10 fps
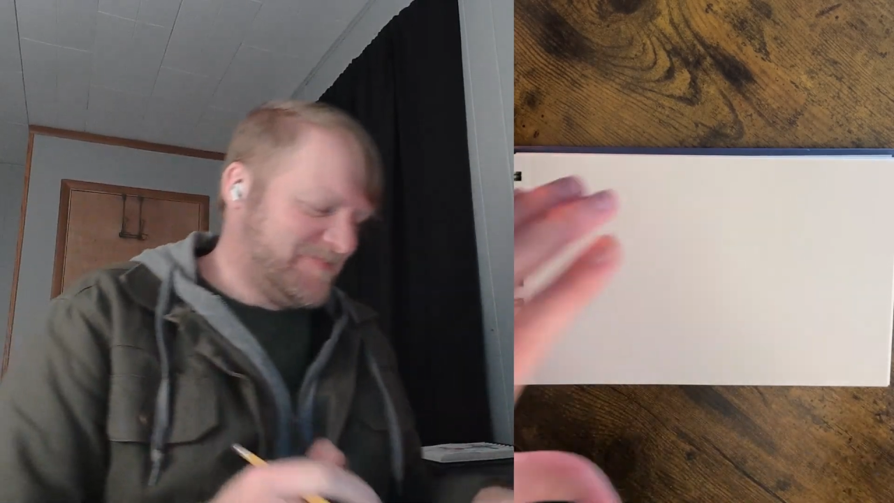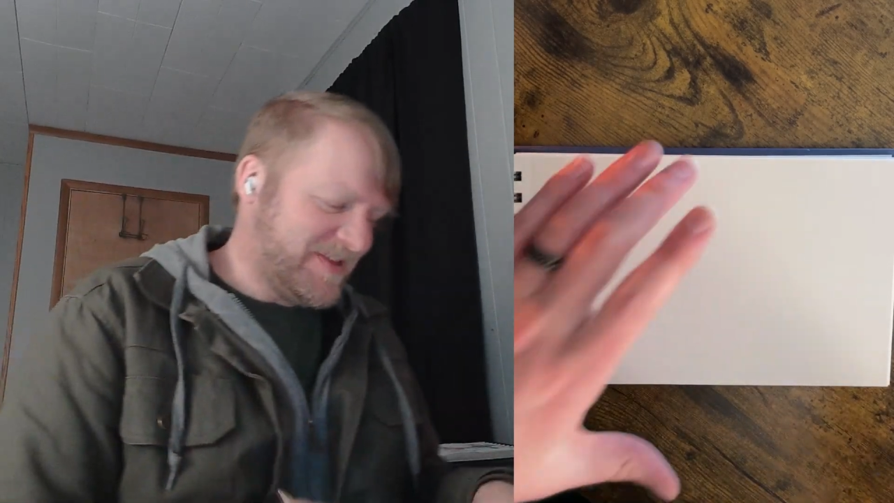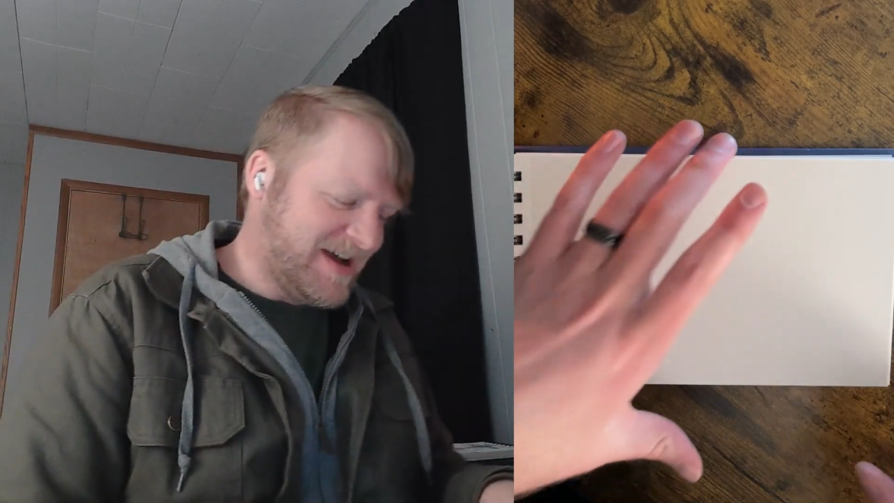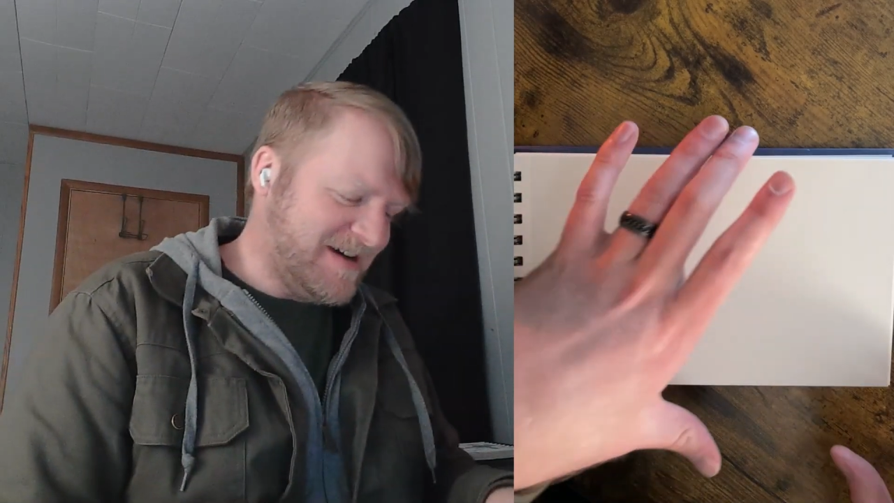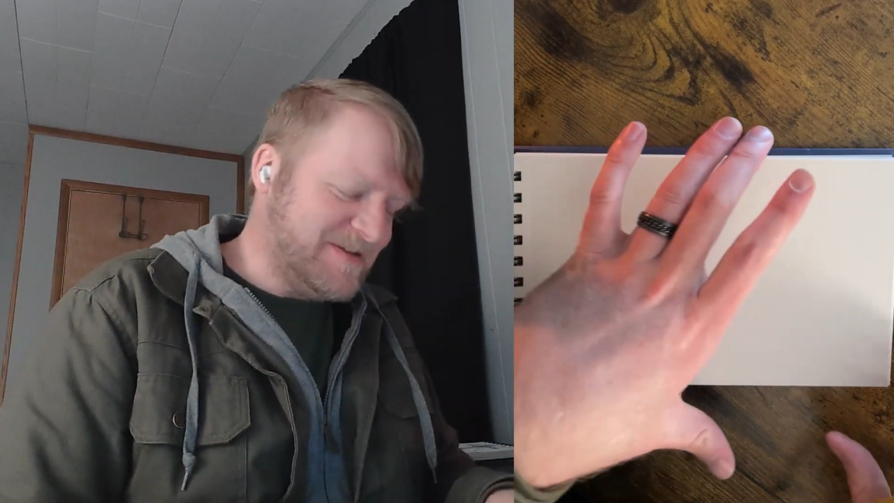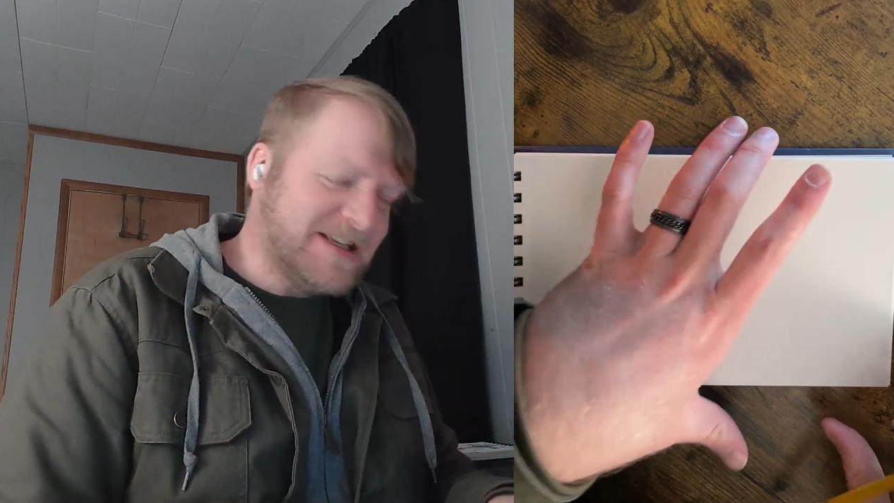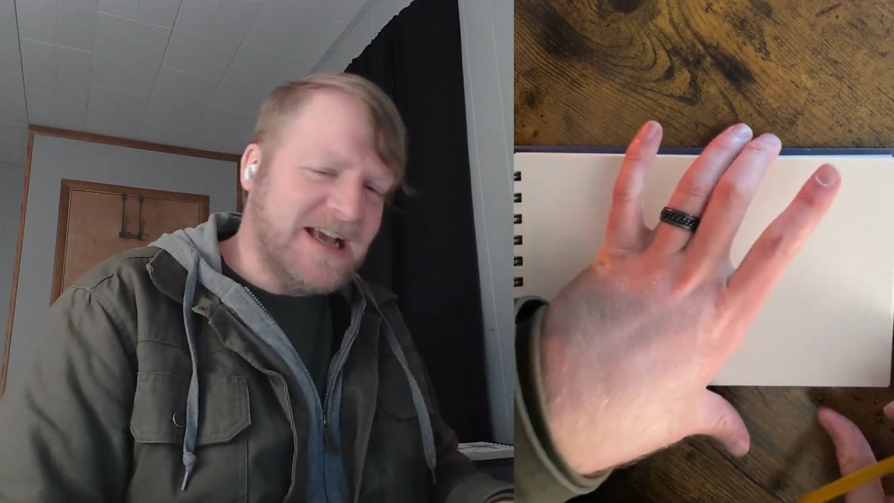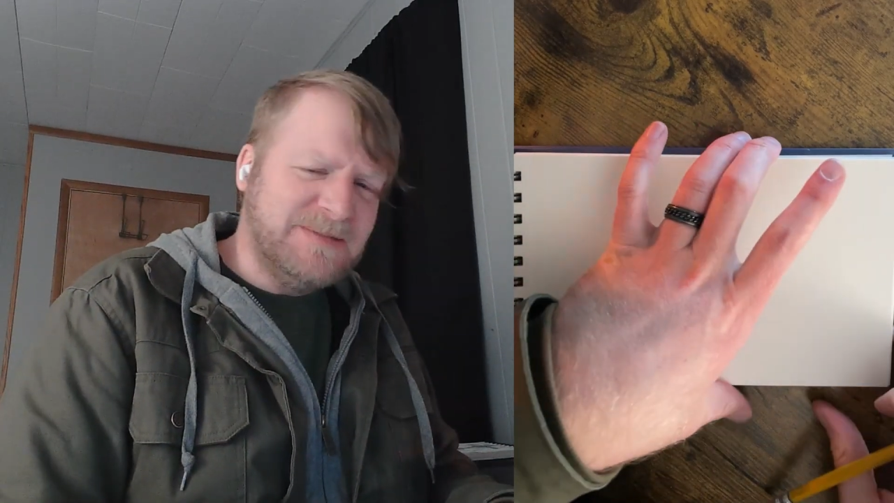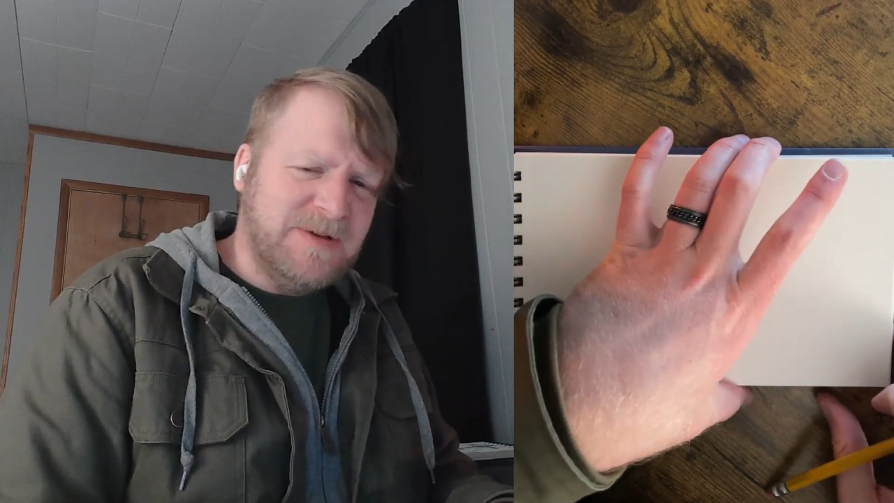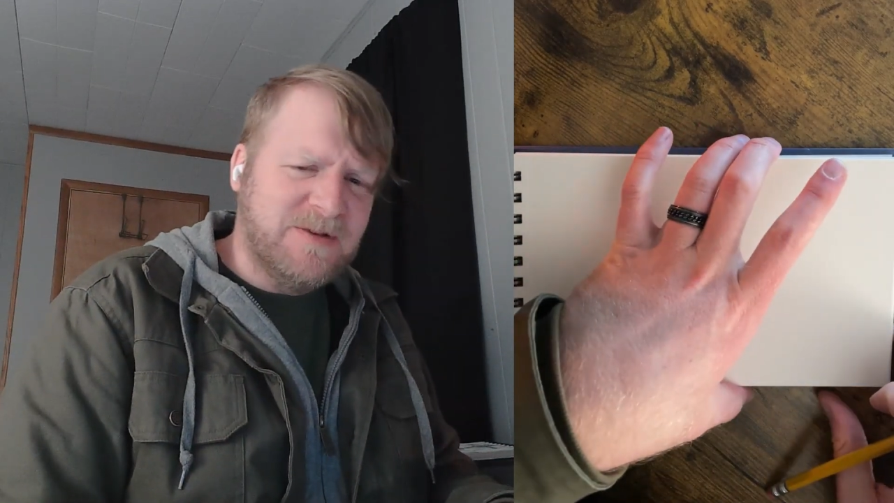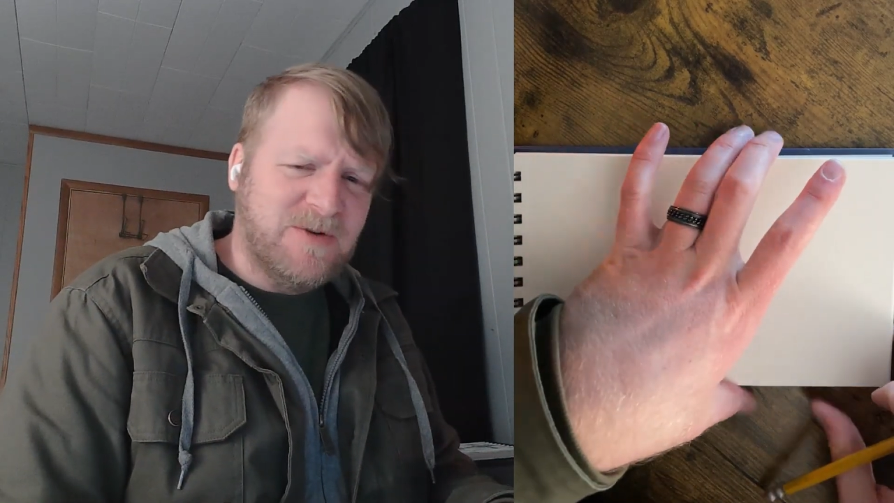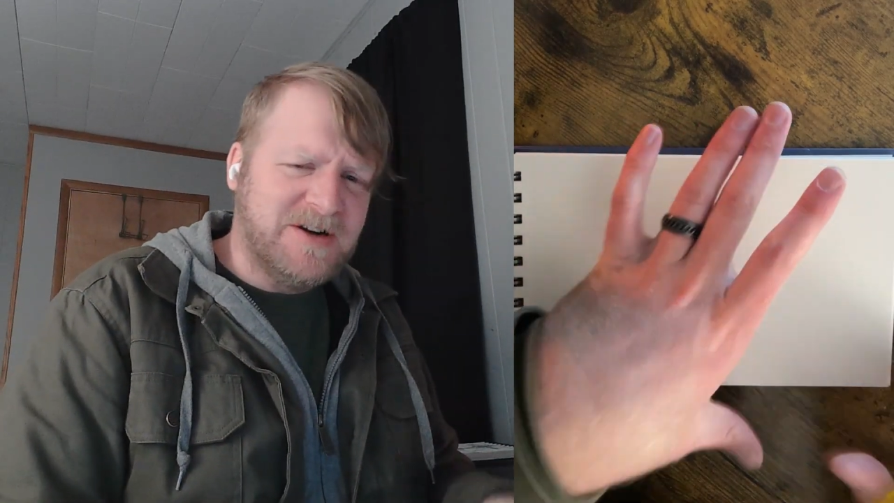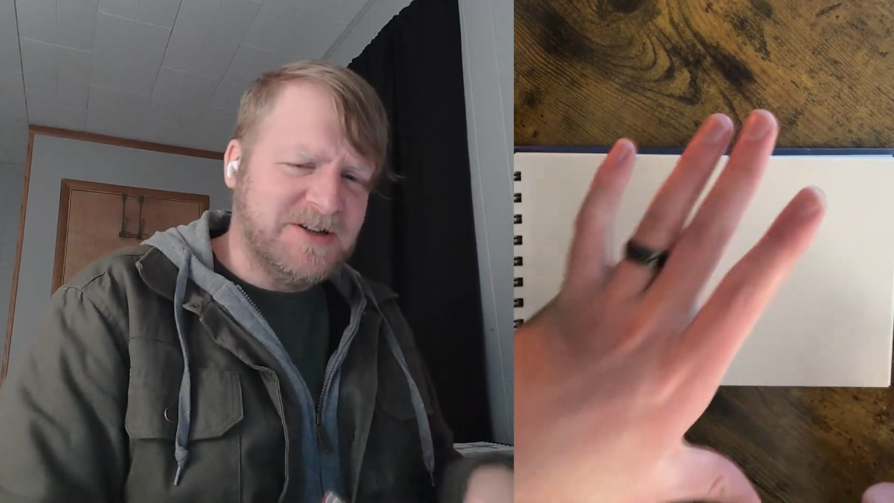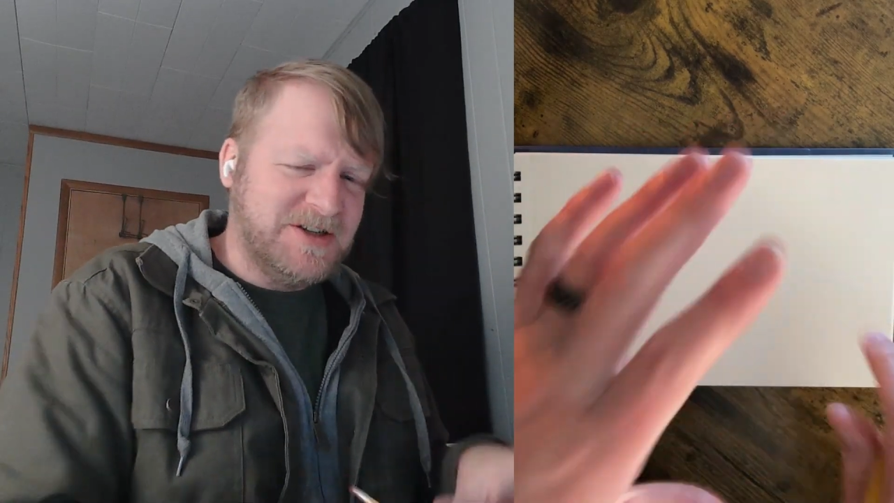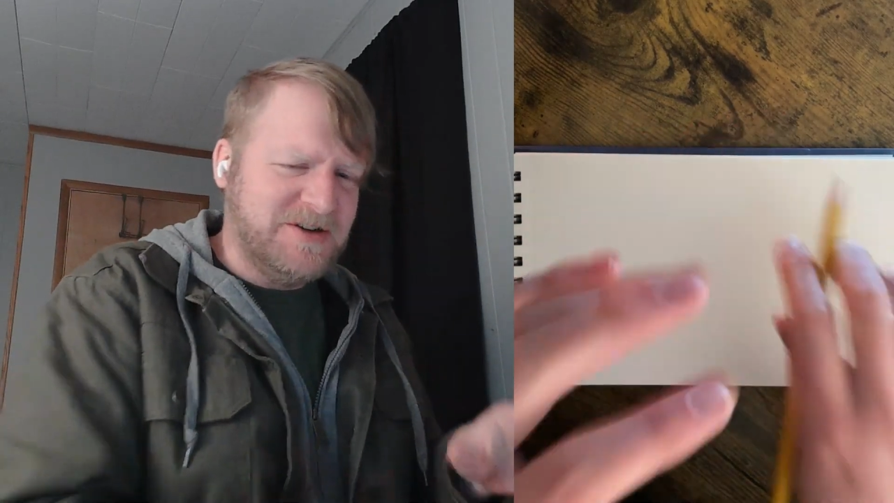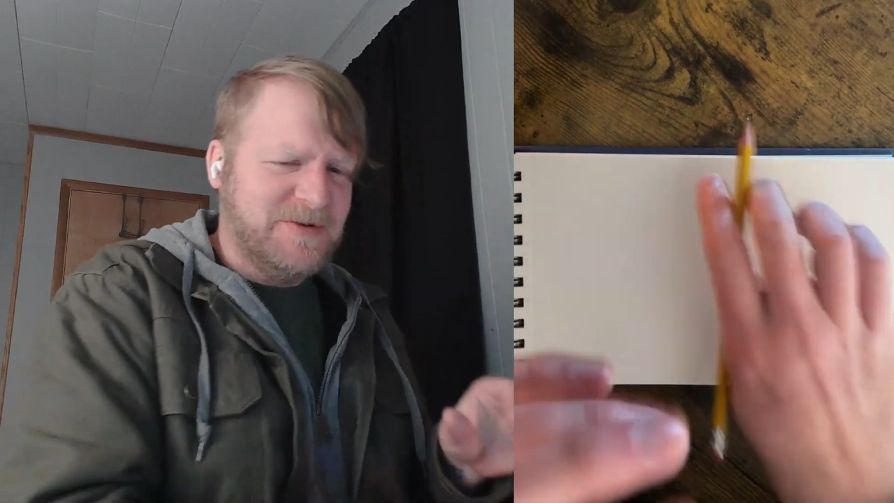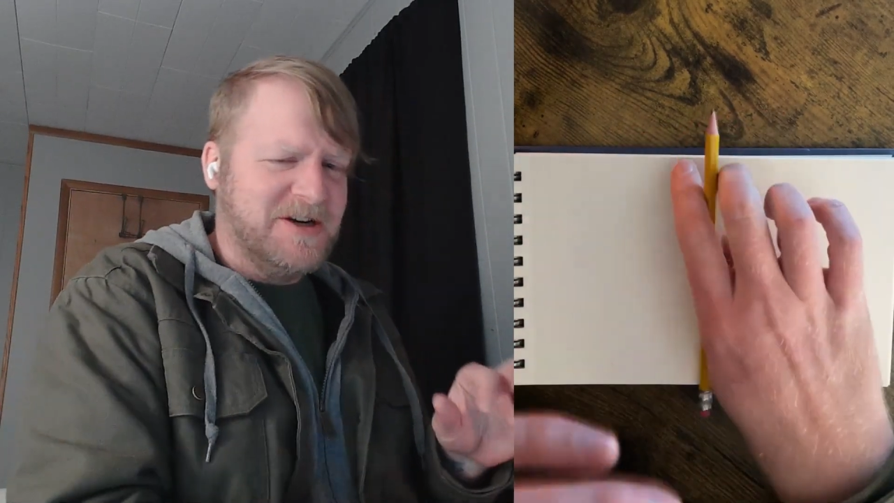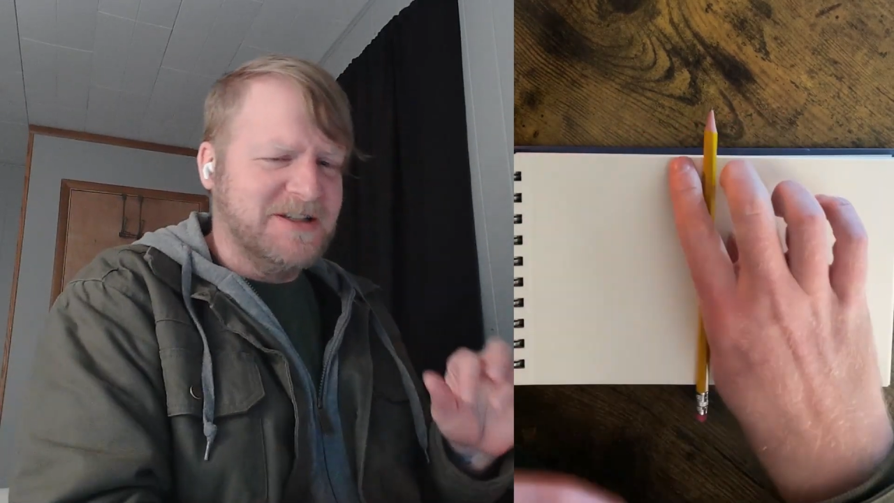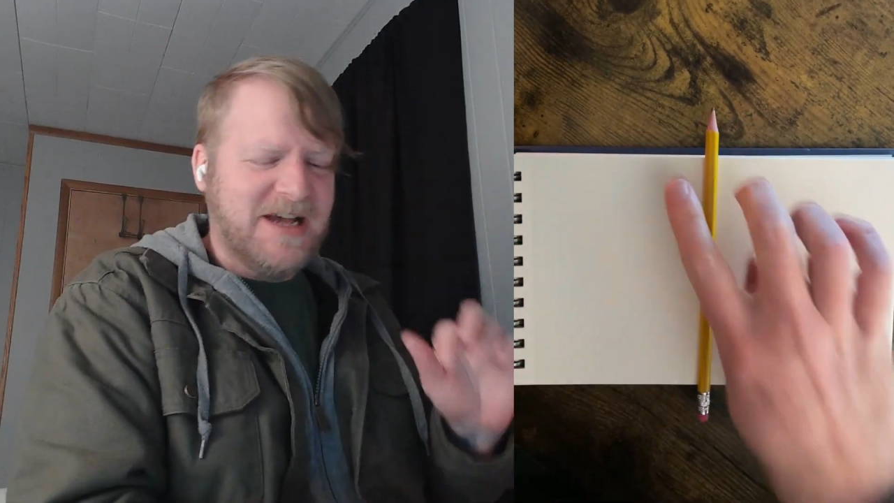Is ice pick 1 or 2 words?